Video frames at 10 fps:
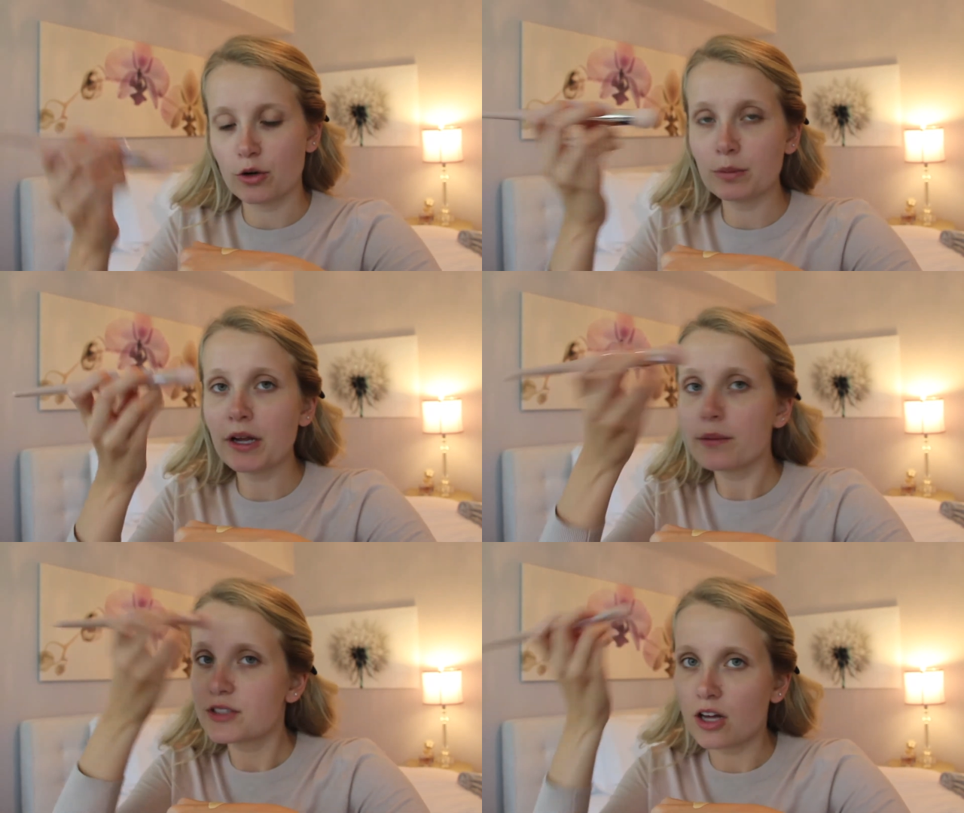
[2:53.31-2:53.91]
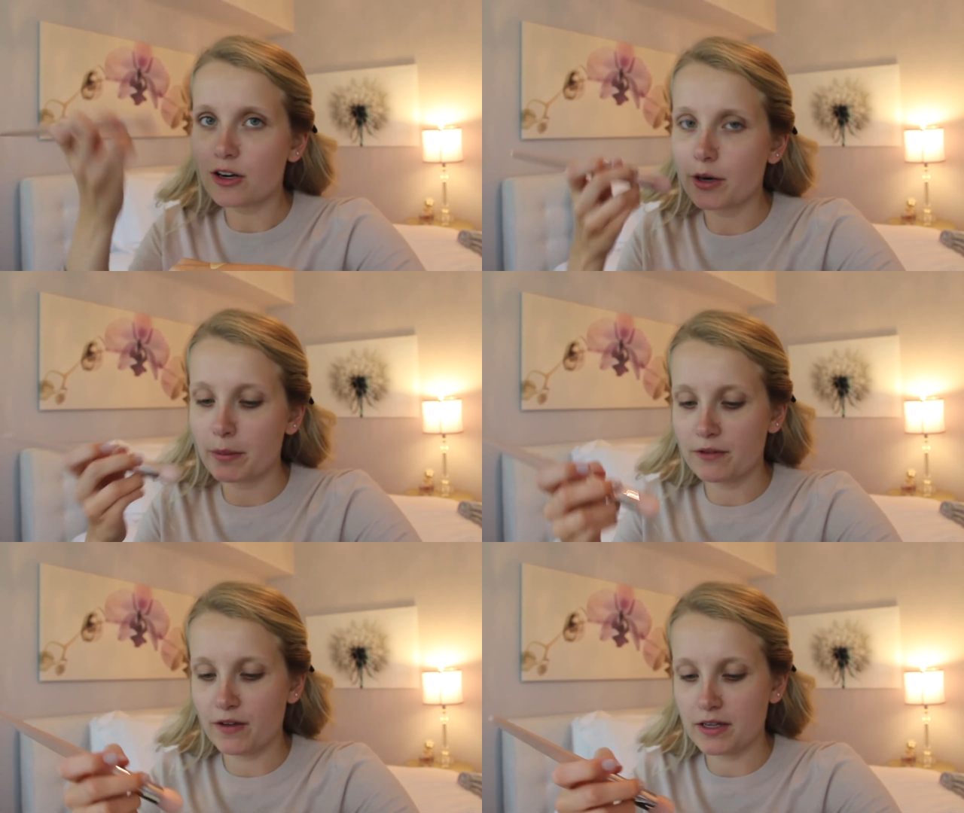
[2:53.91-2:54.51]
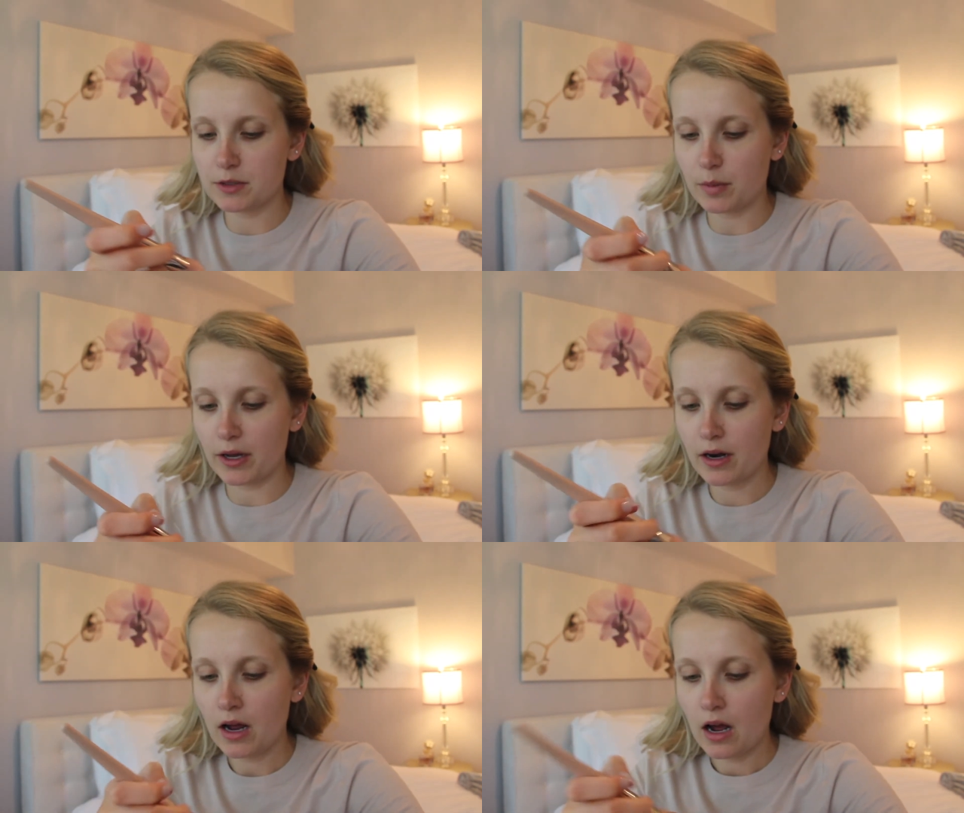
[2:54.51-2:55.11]
Normally I would dot it on my face,
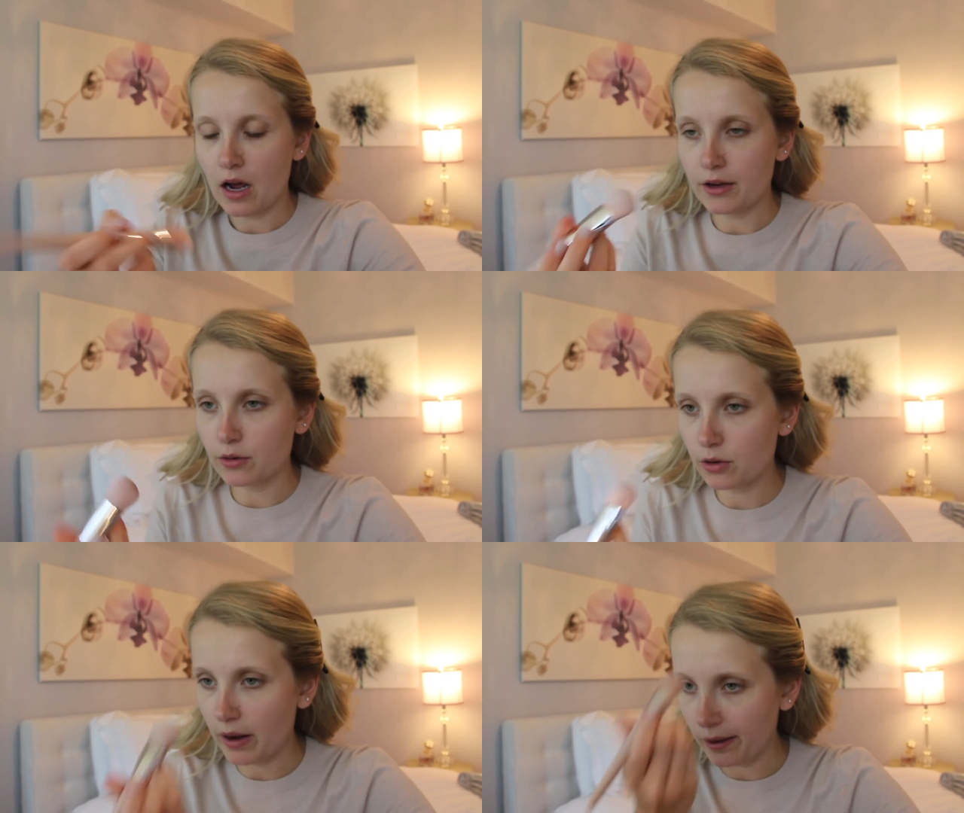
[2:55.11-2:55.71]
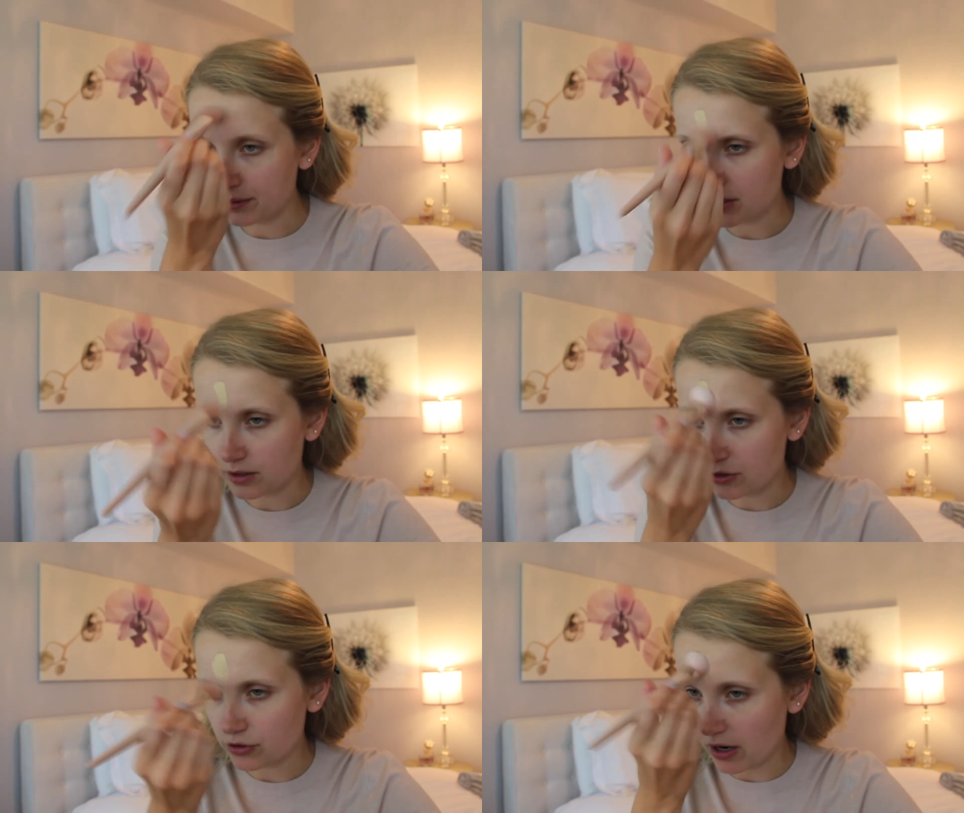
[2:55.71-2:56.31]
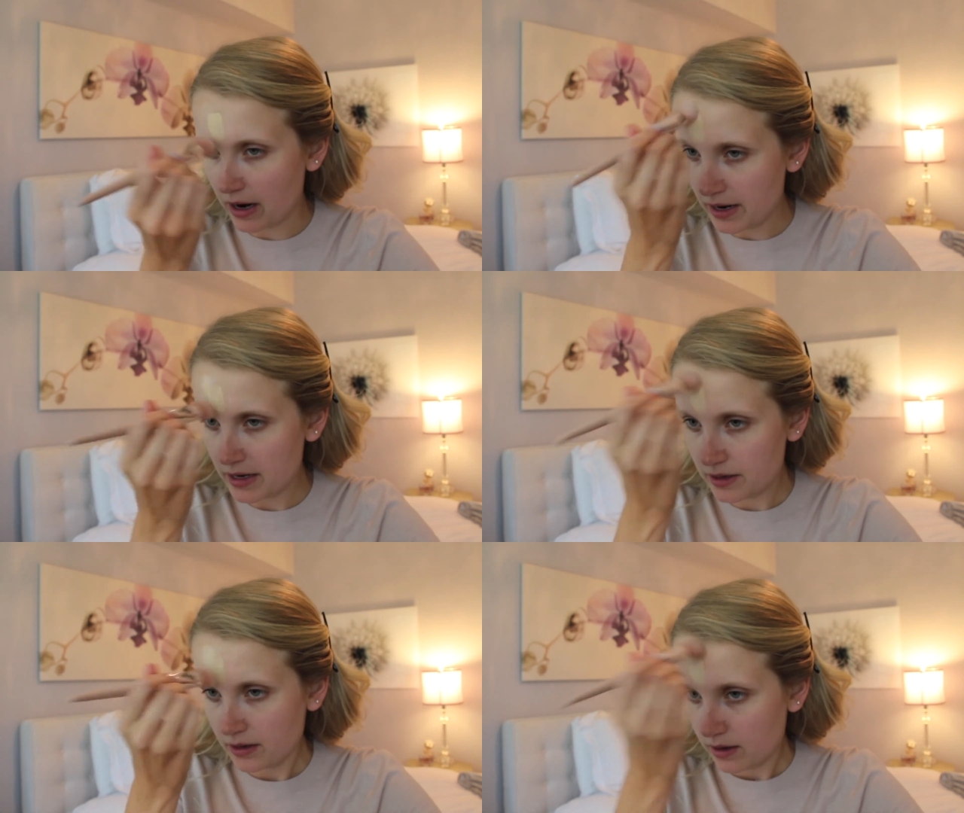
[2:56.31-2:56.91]
but I don't know how it's gonna
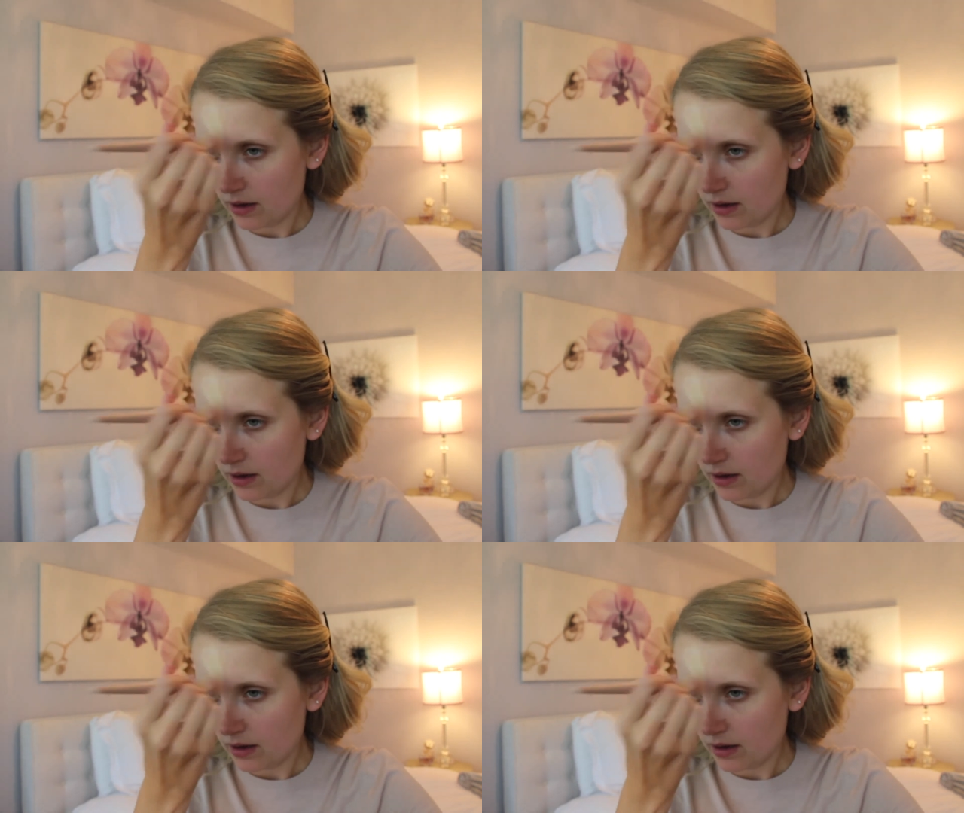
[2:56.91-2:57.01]
dry